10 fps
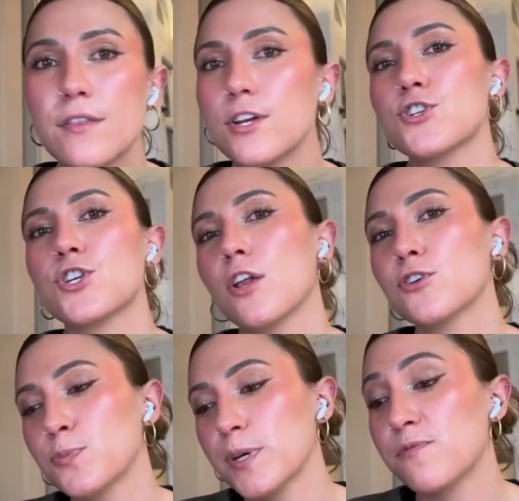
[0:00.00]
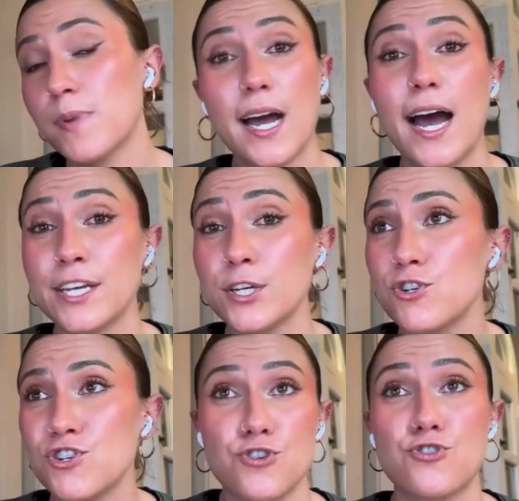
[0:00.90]
Then you saw a little bit of Makhi
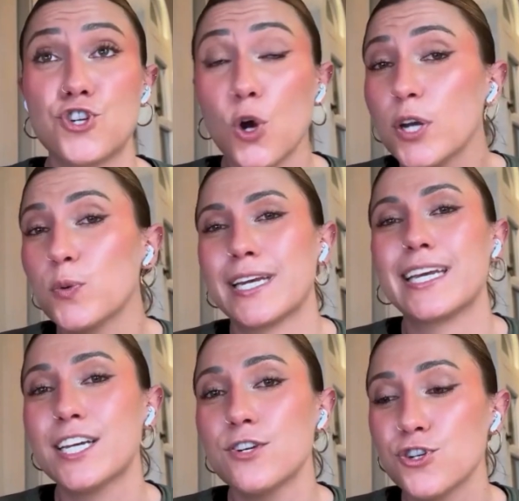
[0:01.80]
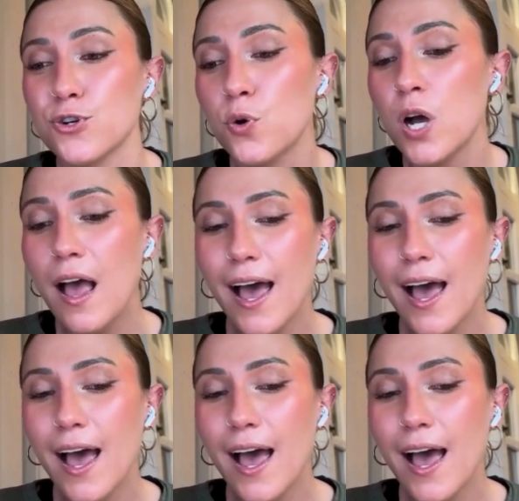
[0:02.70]
Hughes just showing what he can do.